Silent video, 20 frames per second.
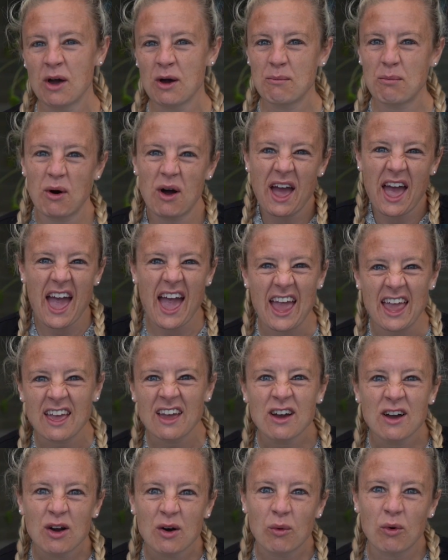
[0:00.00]
but hey,
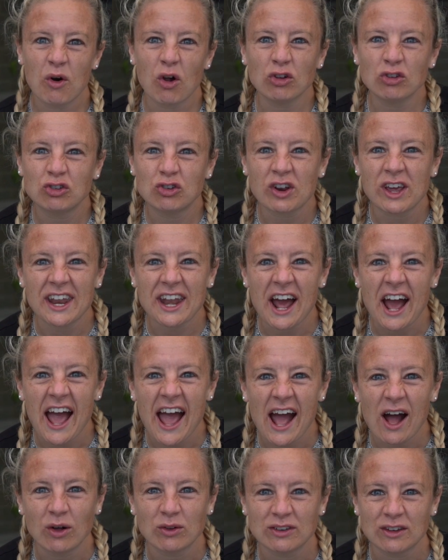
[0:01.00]
we're all stuck in our
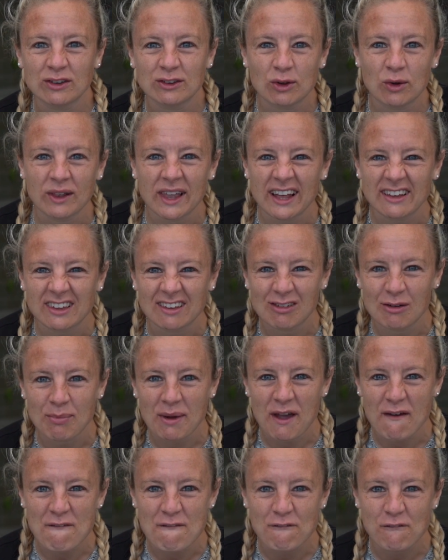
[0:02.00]
houses, so let's have a
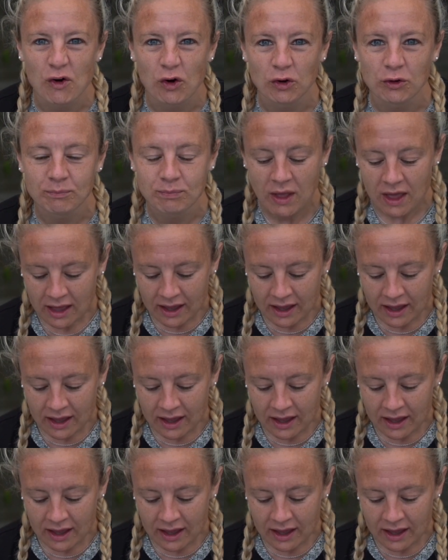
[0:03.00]
bit of fun.